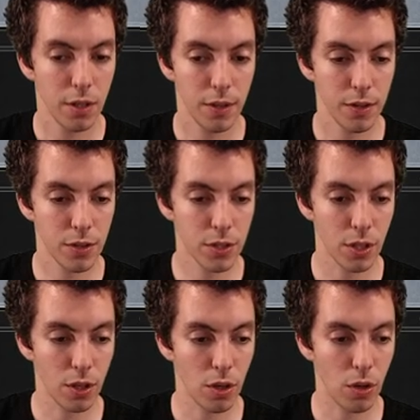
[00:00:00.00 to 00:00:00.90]

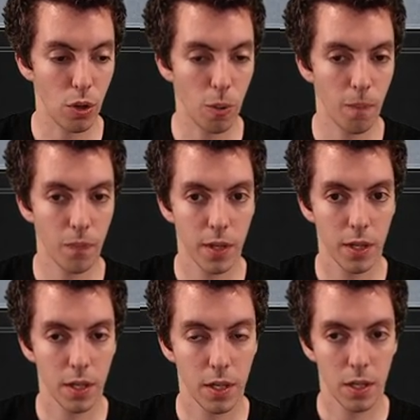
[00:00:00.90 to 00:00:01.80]
So
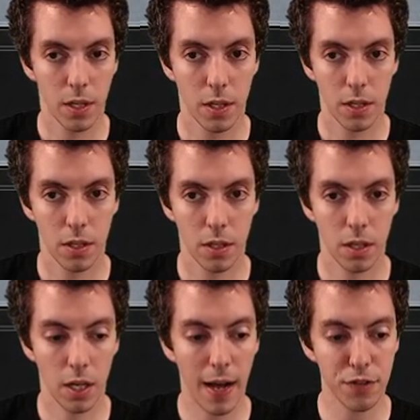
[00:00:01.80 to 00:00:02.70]

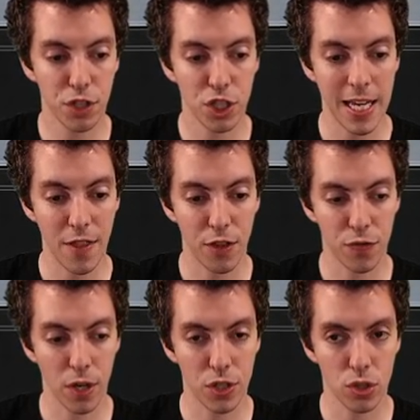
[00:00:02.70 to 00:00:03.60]
right. obviously Jegant is
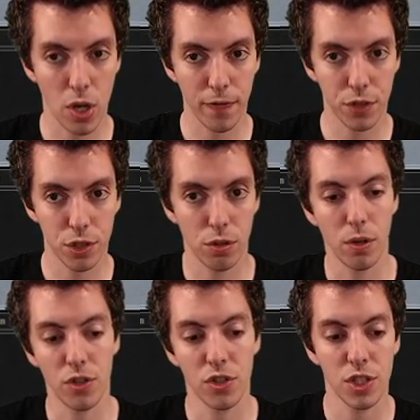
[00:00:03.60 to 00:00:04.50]
very soft to
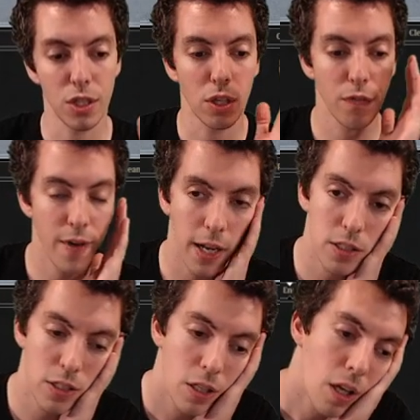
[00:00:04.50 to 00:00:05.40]
seal
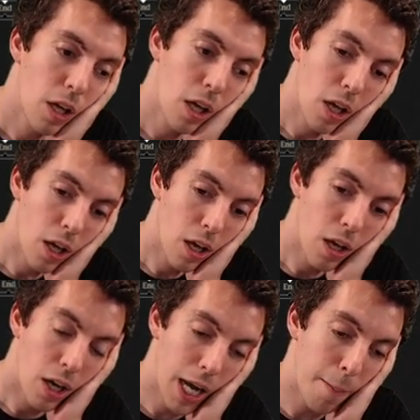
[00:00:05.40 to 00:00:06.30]
effect.
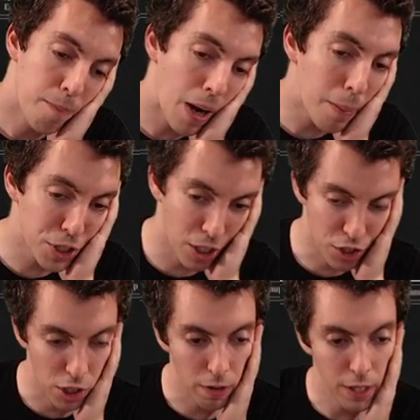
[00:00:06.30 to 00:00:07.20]
I'm probably gonna
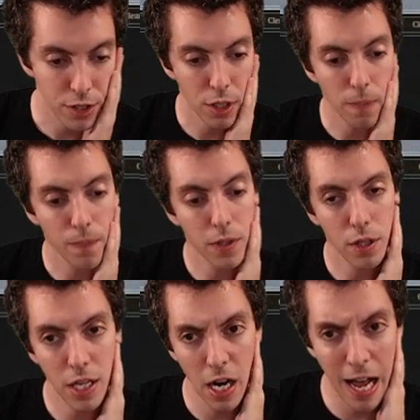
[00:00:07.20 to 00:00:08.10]
Stirrings here. I
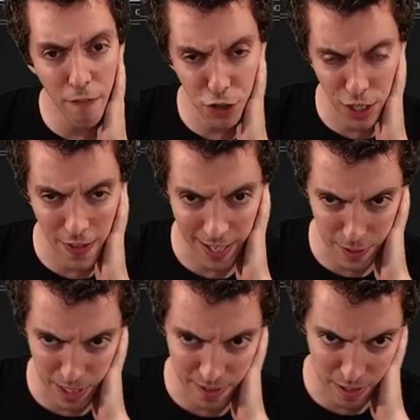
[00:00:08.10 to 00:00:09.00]
uh, don't think Gigant has,
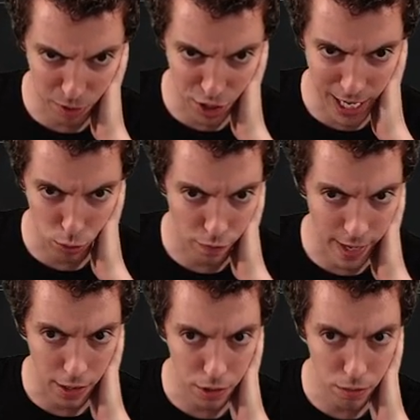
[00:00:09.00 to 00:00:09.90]
has as much actual
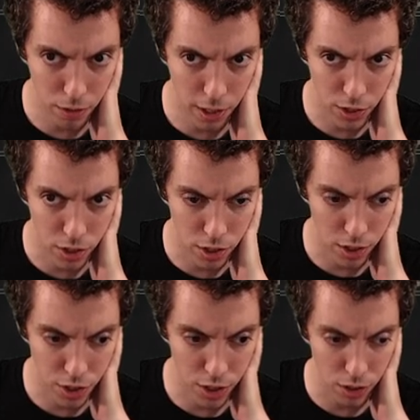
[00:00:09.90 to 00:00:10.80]
value against a
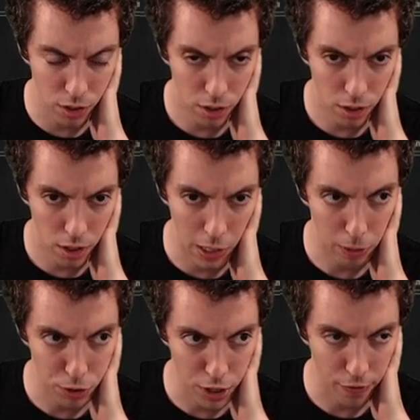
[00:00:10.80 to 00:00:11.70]
seal. I don't want
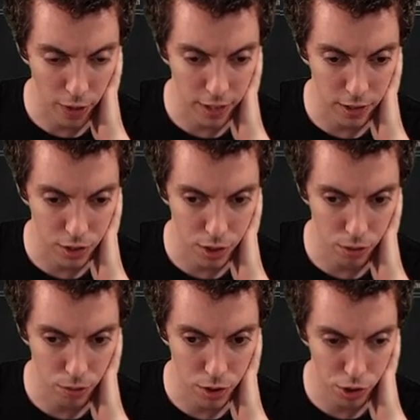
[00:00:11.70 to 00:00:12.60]
to resolve Thragtusk
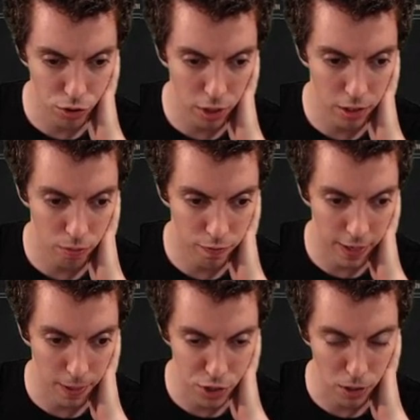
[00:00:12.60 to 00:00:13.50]
too, so let's try
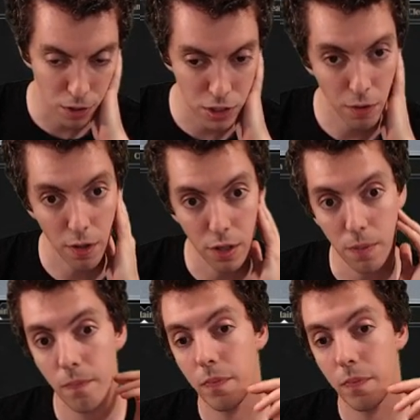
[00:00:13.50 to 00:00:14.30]
Fire Up Stirrings, see what they do.